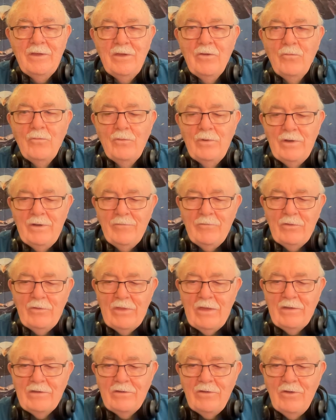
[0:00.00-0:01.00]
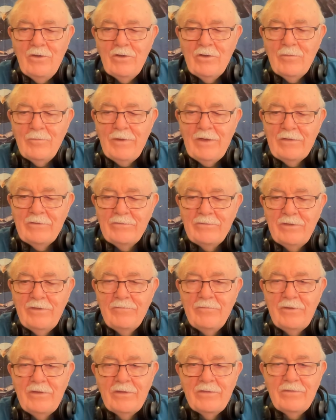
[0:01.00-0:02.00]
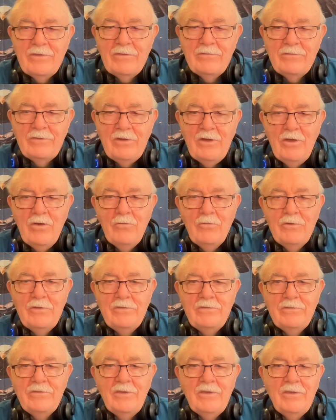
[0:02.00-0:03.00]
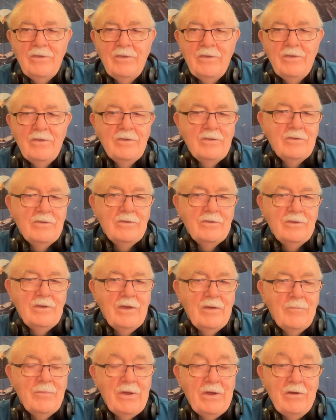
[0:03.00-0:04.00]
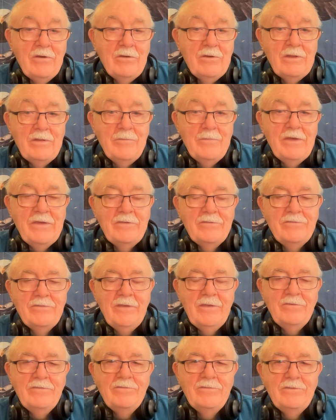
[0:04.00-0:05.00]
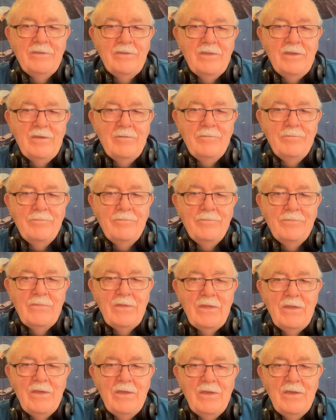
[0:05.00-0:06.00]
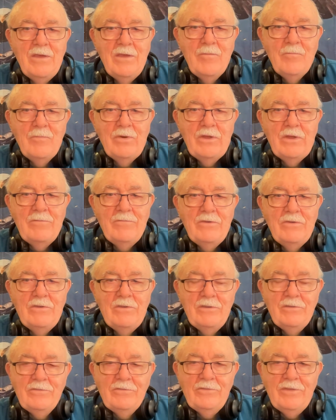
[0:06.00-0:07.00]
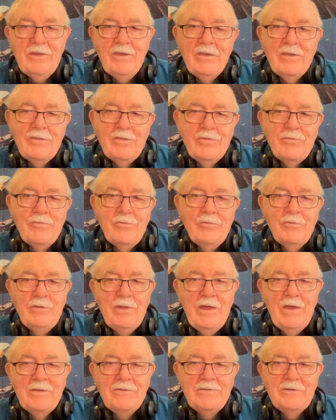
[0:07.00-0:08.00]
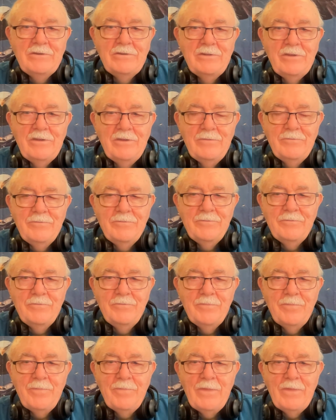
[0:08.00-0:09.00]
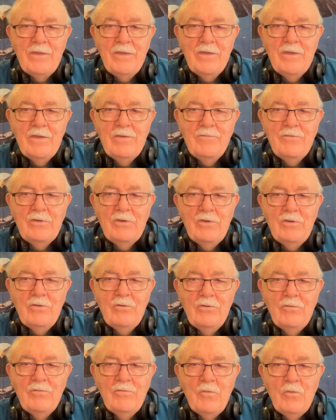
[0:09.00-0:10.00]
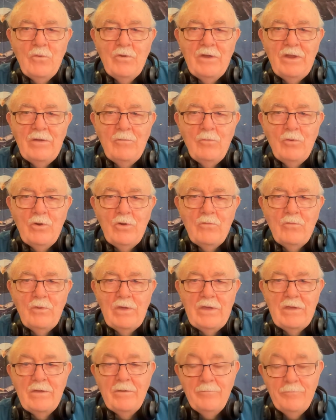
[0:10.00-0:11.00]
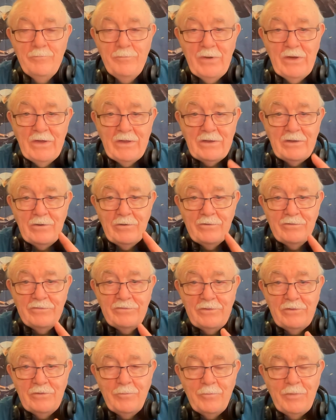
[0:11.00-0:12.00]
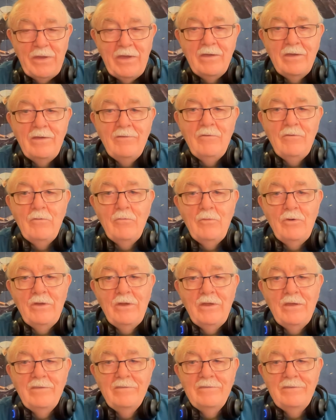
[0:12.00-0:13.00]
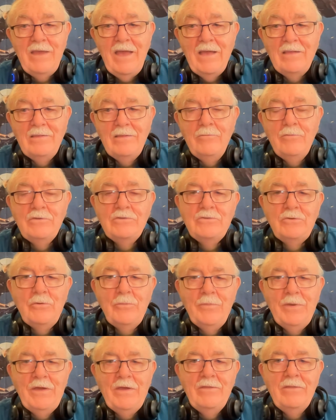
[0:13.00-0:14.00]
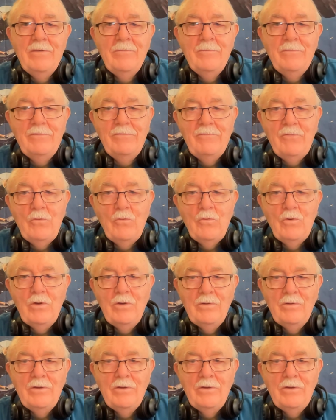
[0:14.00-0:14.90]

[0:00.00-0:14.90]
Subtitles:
whenever they talk about stuff like this, it always apparently makes sense to them. But if you just think it through logically, if you go to a 4-day work week, but you're still paying everyone exactly what you were paying them before,